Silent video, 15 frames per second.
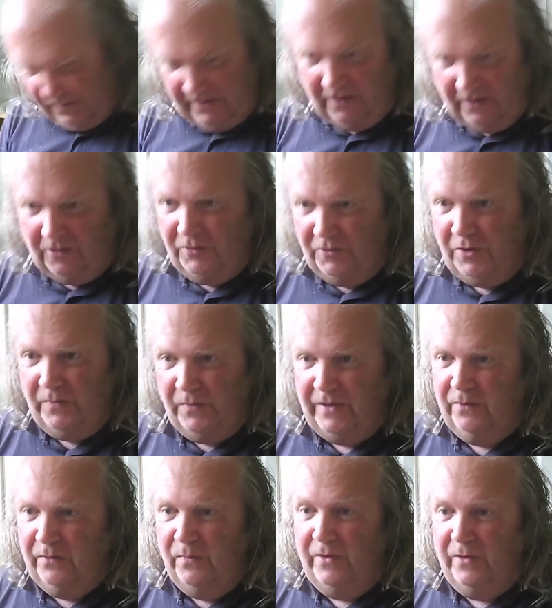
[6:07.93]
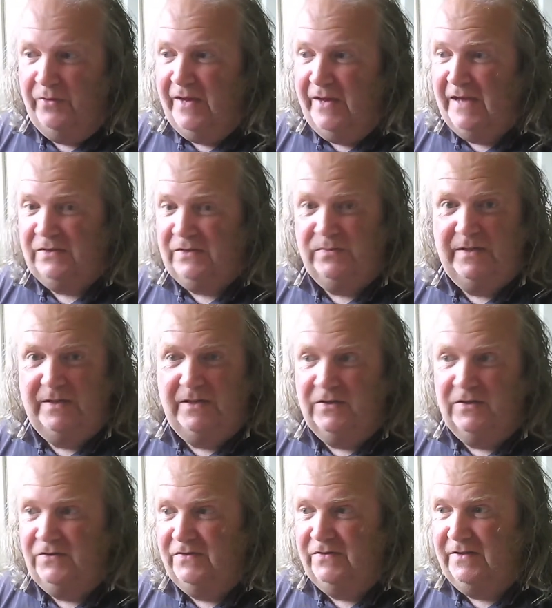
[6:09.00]
this week, although it will next week
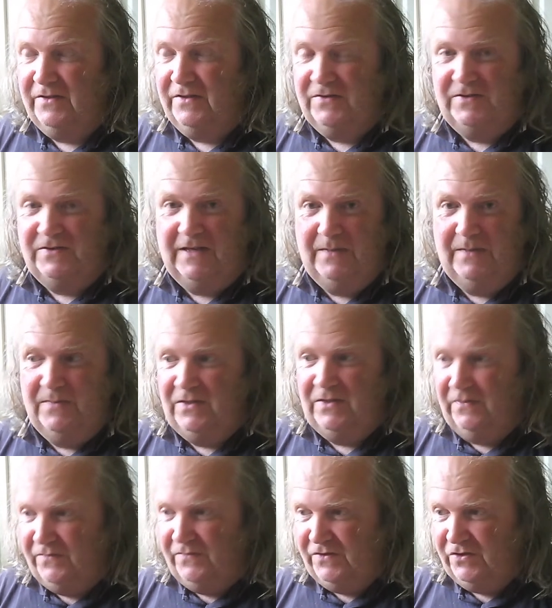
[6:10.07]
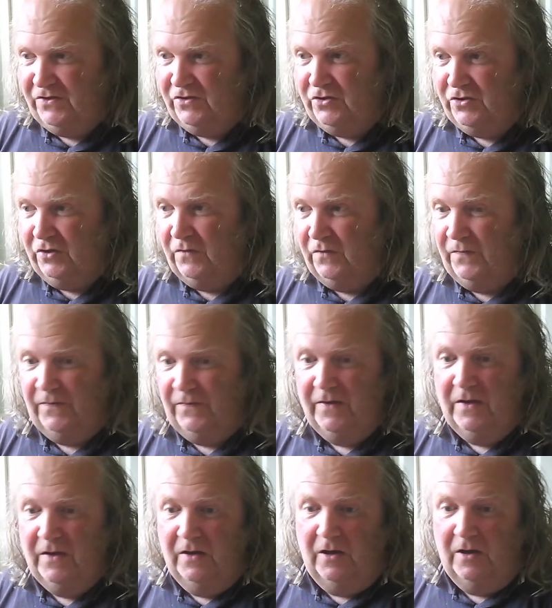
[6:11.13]
because of the consignment of stuff
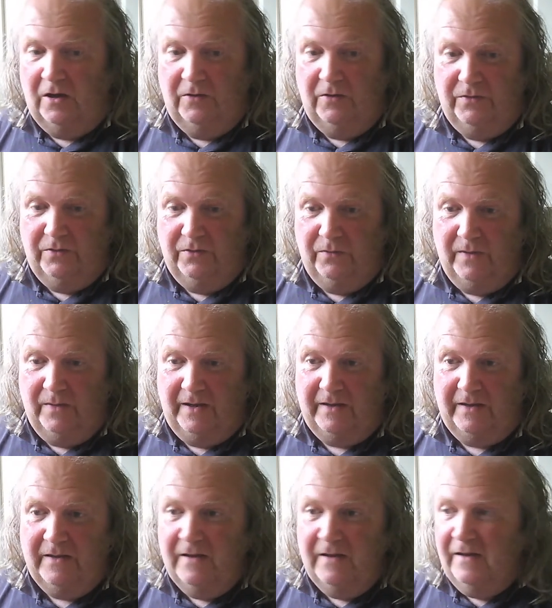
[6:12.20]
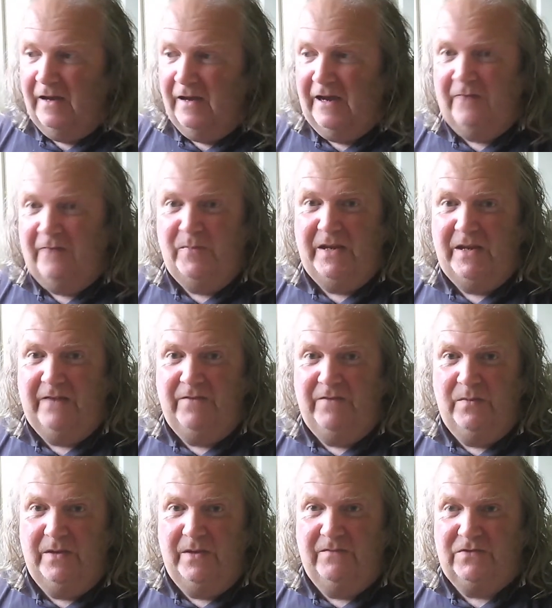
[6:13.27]
on the way. I have been
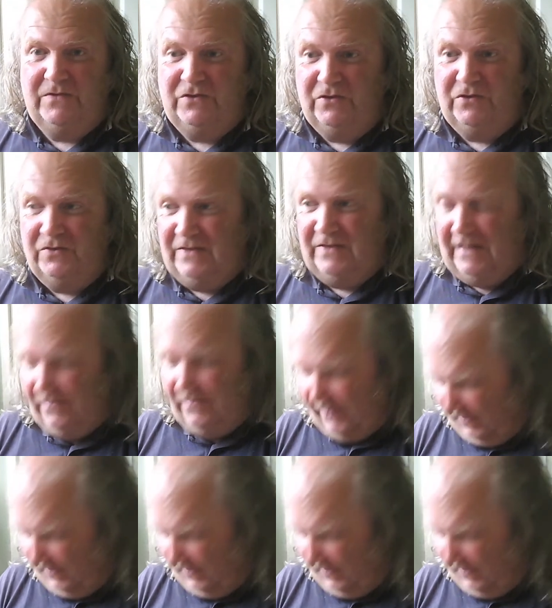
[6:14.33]
having a bit of a sort